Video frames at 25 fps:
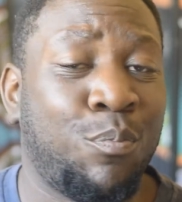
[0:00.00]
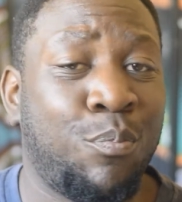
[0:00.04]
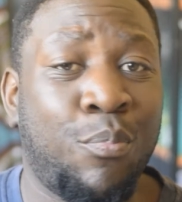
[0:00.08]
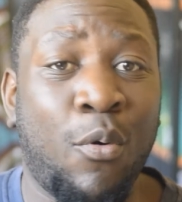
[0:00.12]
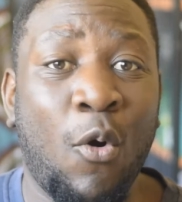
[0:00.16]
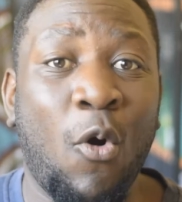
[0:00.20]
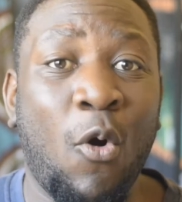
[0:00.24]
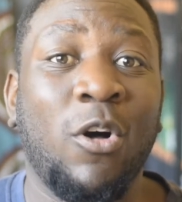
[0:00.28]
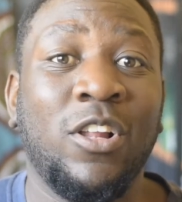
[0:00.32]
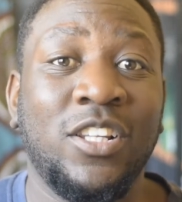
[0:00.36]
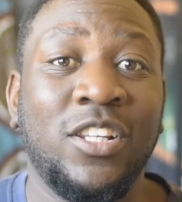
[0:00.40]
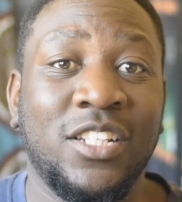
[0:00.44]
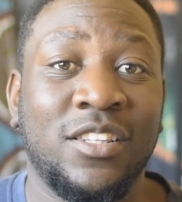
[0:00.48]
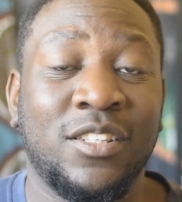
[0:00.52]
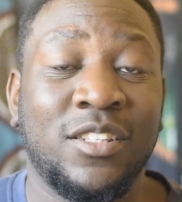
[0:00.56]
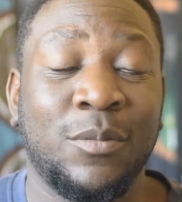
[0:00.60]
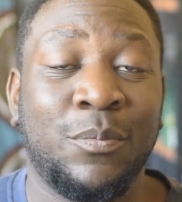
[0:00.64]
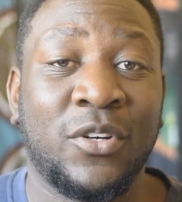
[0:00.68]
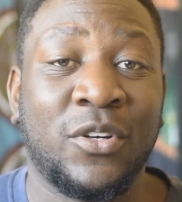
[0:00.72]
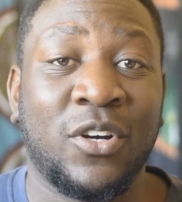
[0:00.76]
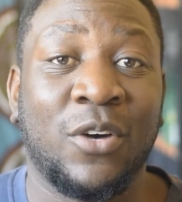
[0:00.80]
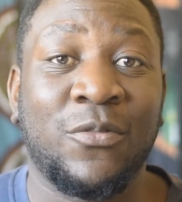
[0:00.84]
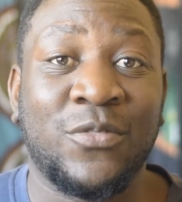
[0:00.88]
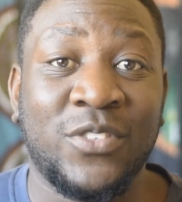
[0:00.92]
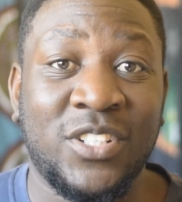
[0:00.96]
Paul in the
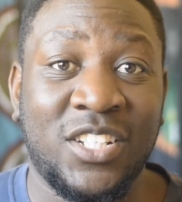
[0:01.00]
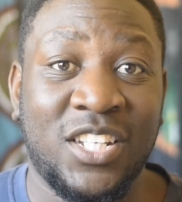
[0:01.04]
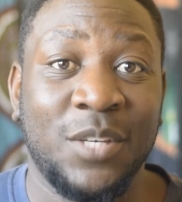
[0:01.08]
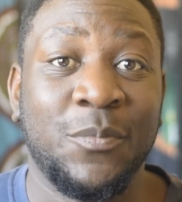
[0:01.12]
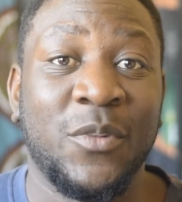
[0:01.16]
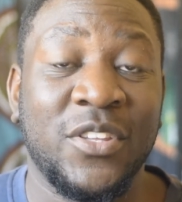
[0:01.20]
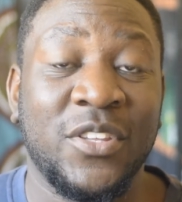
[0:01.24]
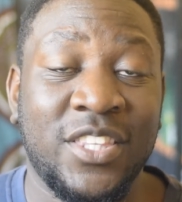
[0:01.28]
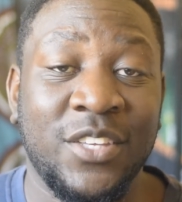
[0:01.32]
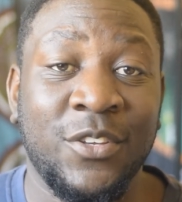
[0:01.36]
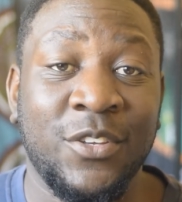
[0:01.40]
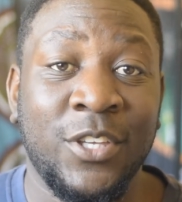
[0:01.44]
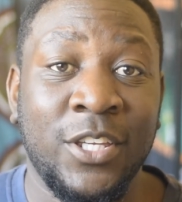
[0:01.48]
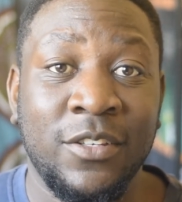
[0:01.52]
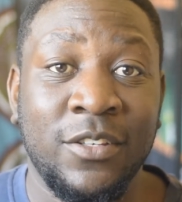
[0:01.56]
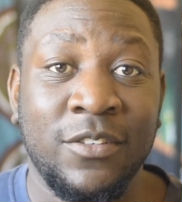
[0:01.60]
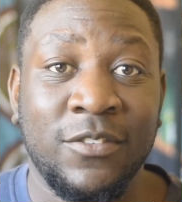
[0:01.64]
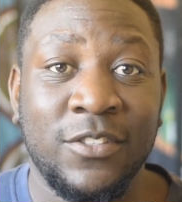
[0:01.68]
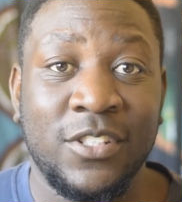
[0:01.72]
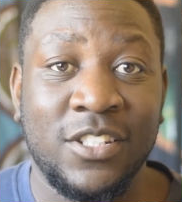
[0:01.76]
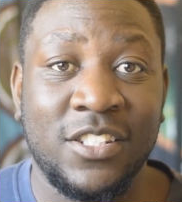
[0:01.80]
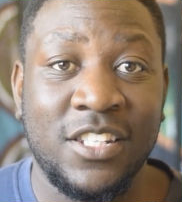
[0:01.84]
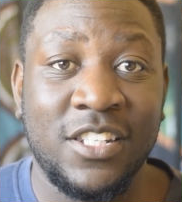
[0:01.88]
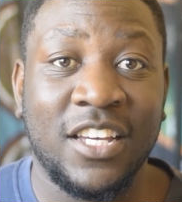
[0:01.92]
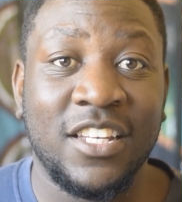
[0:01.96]
book of Timothy,
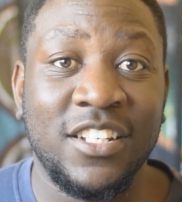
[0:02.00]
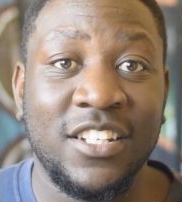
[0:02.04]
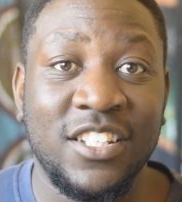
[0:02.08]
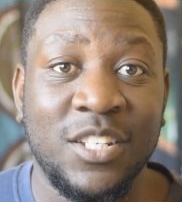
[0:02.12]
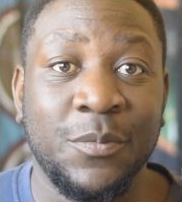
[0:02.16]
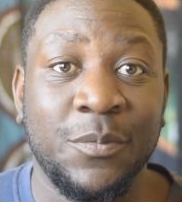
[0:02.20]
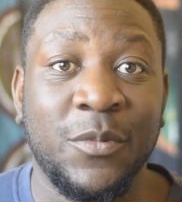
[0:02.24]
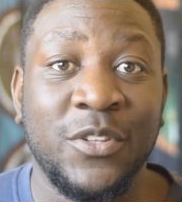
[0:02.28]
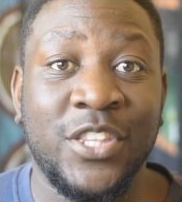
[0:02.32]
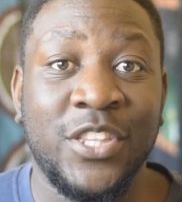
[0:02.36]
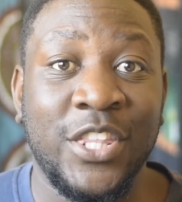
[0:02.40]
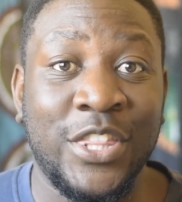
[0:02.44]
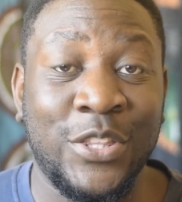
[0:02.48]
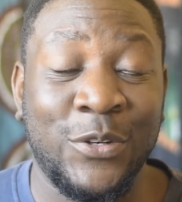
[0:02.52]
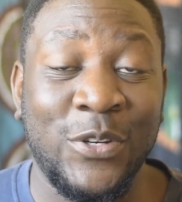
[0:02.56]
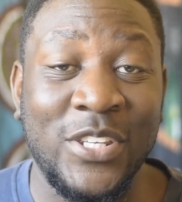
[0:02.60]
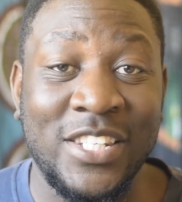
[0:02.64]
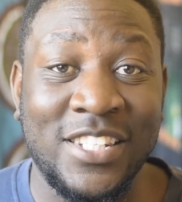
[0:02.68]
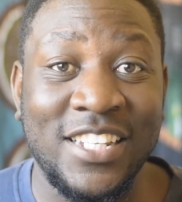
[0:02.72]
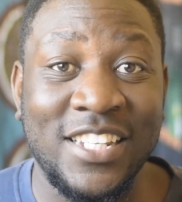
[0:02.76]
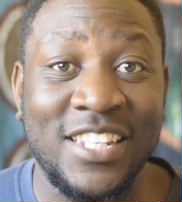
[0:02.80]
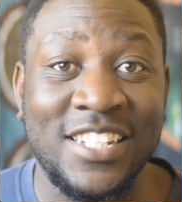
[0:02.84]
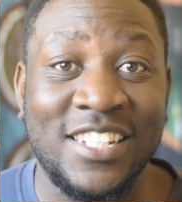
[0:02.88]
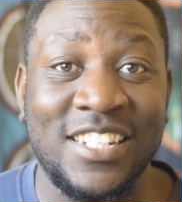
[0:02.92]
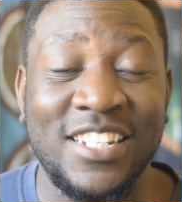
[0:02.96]
2 Timothy
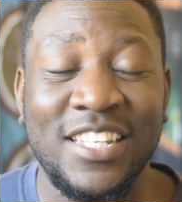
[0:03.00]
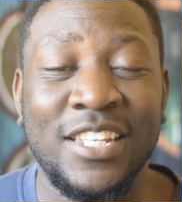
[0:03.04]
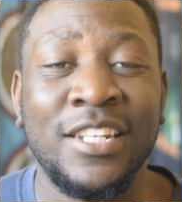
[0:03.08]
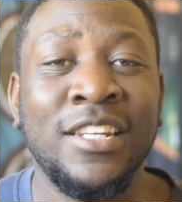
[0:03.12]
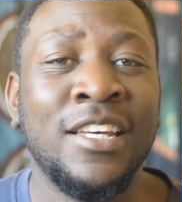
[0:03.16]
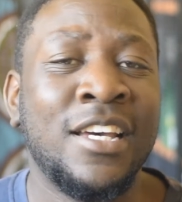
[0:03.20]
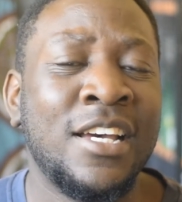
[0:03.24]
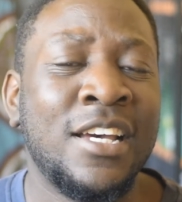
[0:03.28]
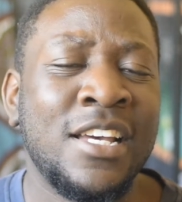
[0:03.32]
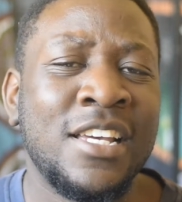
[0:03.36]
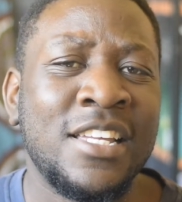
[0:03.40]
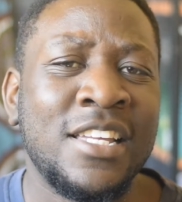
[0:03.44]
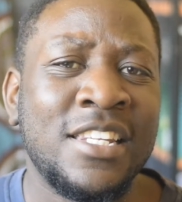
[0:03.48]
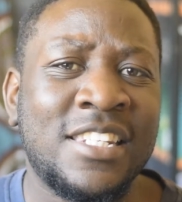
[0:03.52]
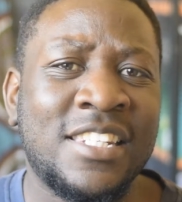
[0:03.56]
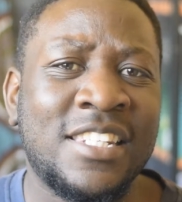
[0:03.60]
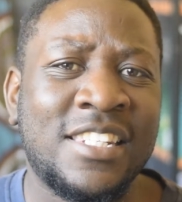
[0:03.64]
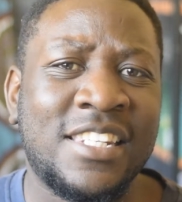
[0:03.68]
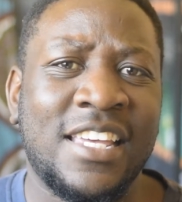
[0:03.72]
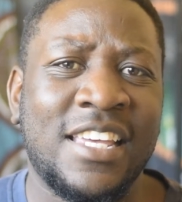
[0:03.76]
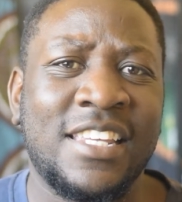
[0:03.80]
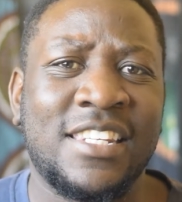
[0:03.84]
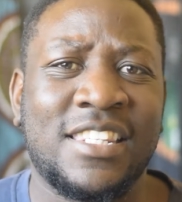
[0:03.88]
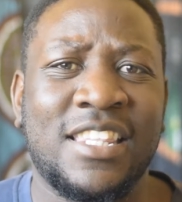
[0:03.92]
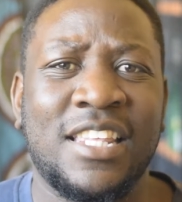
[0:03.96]
3:16,
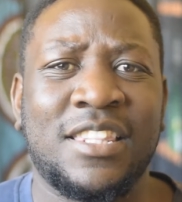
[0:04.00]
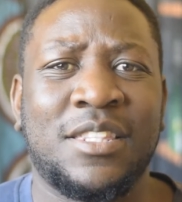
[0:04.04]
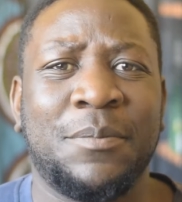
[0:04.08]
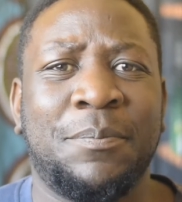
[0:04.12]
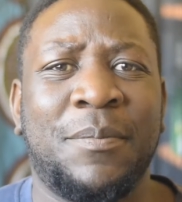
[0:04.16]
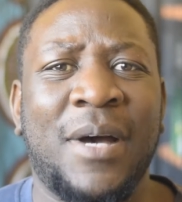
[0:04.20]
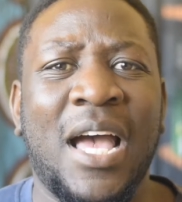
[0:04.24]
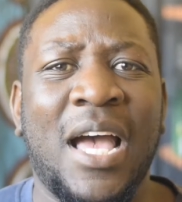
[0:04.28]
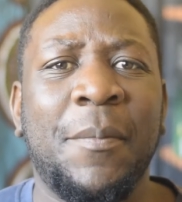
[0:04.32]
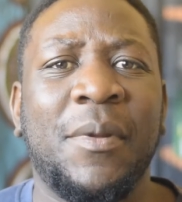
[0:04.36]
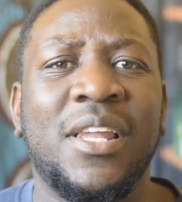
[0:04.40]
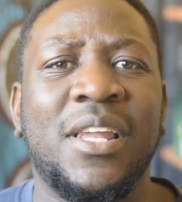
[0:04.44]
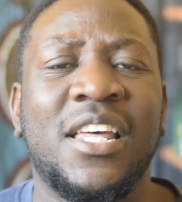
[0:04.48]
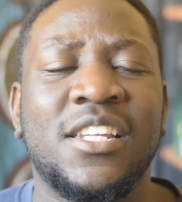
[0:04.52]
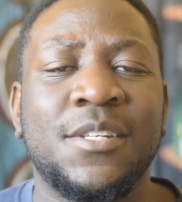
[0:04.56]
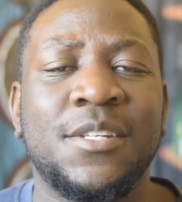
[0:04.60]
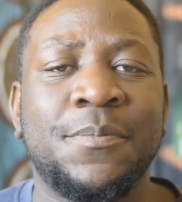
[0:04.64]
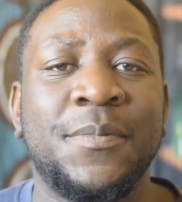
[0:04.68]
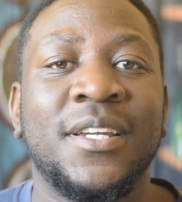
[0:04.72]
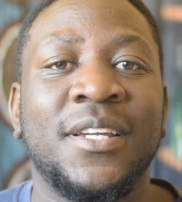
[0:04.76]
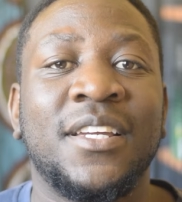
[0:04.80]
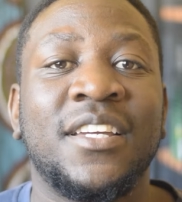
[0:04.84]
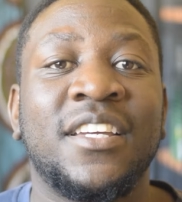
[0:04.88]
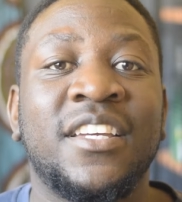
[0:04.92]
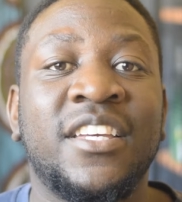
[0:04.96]
says that the Bible has
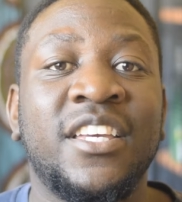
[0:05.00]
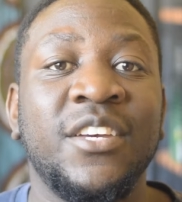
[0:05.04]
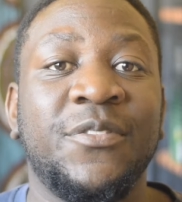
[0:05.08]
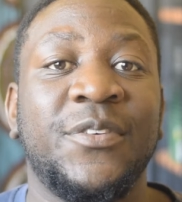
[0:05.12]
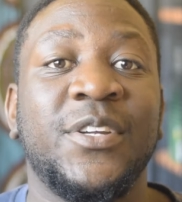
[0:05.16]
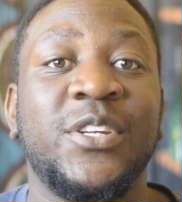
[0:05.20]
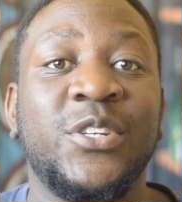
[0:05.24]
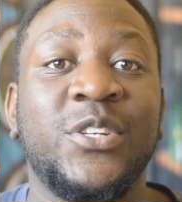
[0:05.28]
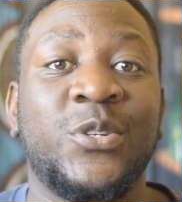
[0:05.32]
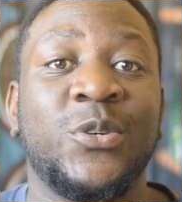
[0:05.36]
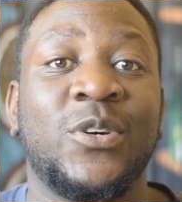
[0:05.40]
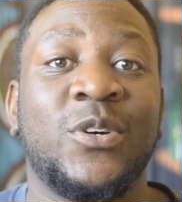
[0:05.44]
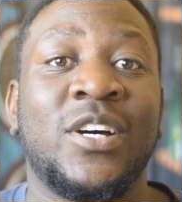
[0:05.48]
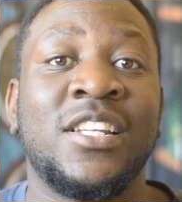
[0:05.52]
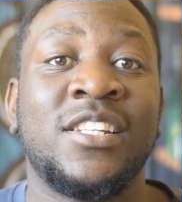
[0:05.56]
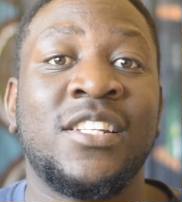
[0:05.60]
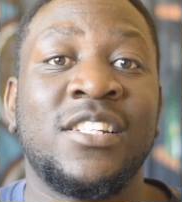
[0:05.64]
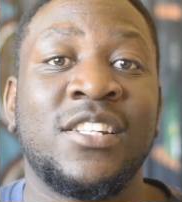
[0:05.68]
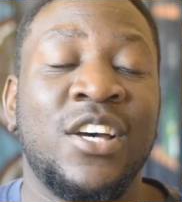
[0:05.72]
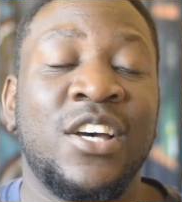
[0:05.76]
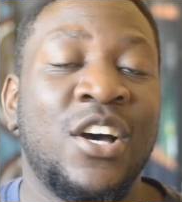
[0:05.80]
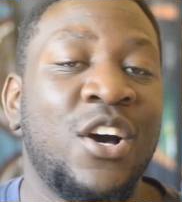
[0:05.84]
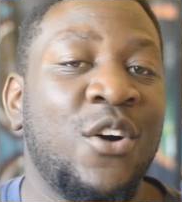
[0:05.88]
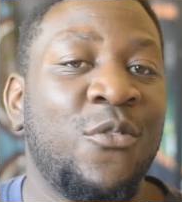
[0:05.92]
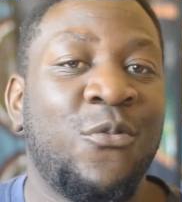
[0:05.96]
been given to
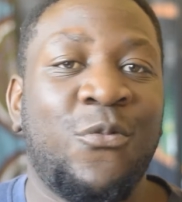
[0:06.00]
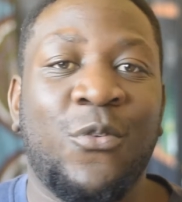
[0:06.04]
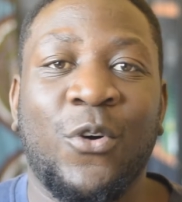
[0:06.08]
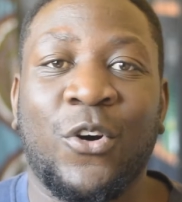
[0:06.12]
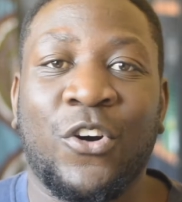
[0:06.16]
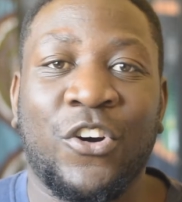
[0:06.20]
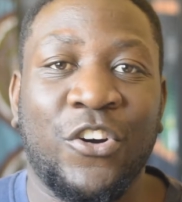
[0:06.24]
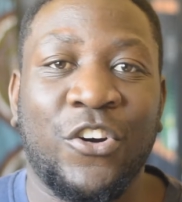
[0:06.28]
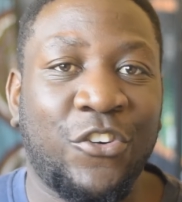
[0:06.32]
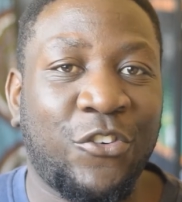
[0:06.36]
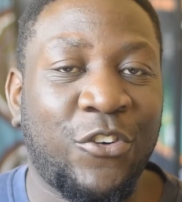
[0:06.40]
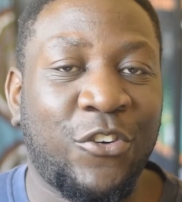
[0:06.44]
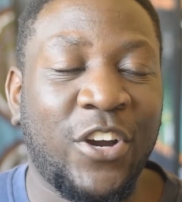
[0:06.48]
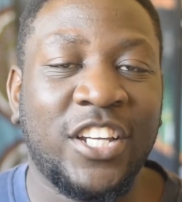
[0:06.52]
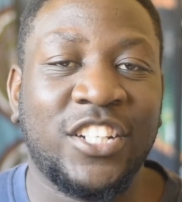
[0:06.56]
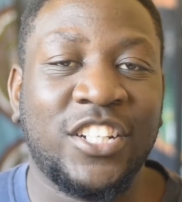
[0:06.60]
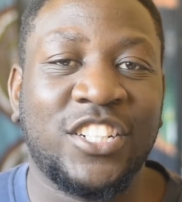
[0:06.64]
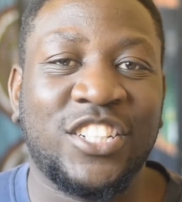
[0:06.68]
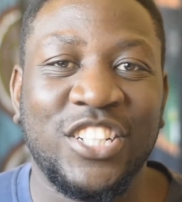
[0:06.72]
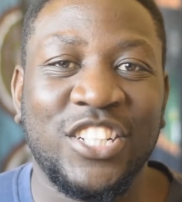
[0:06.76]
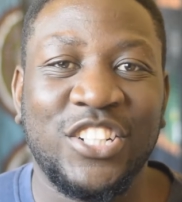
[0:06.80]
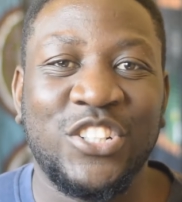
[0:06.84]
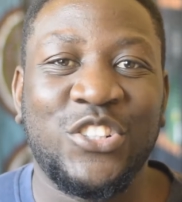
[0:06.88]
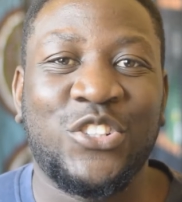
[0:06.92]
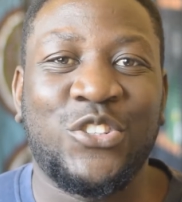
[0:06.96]
us for
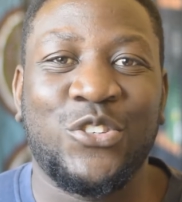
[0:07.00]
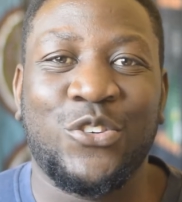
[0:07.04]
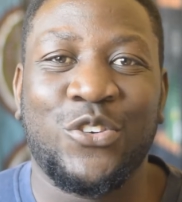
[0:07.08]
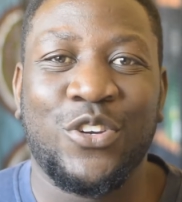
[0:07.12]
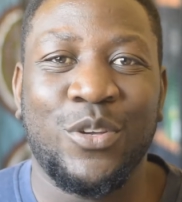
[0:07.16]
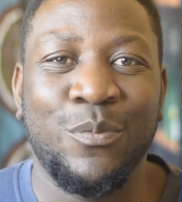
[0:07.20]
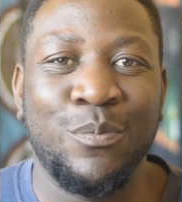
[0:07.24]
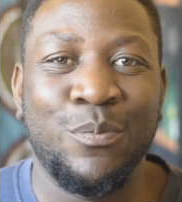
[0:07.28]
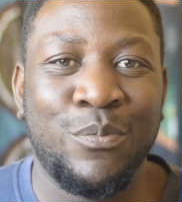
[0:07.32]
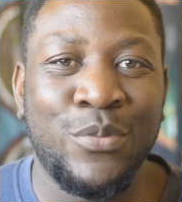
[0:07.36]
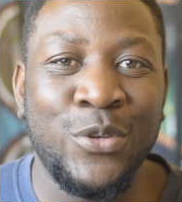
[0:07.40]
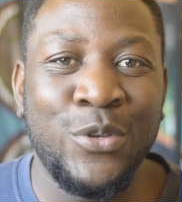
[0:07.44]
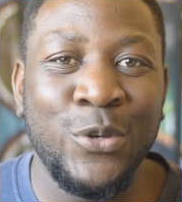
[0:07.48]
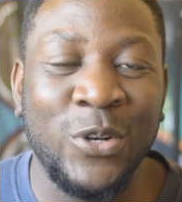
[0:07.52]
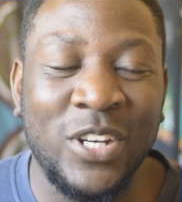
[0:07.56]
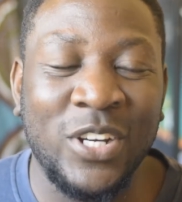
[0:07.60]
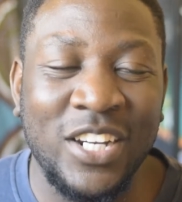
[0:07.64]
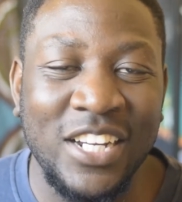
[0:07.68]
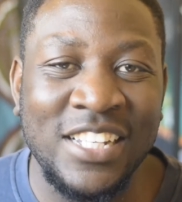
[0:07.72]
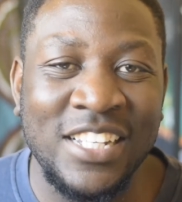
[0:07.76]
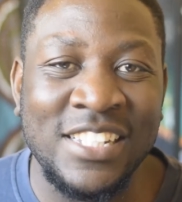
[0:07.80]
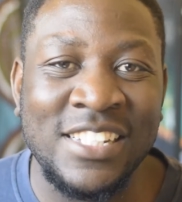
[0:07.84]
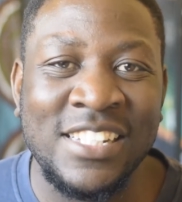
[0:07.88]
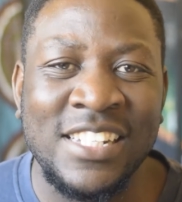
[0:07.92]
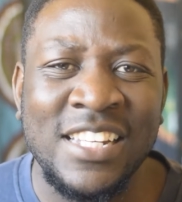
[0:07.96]
correction, to rebuke
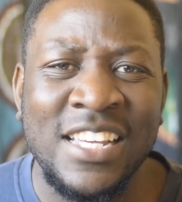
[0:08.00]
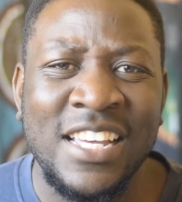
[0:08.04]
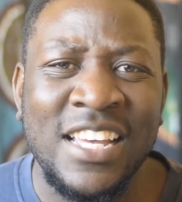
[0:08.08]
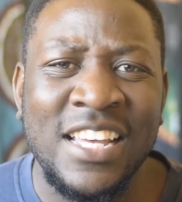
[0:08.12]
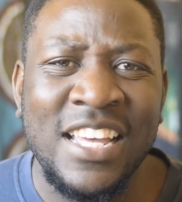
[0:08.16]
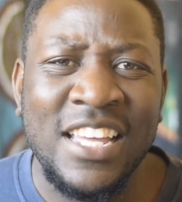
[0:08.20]
us,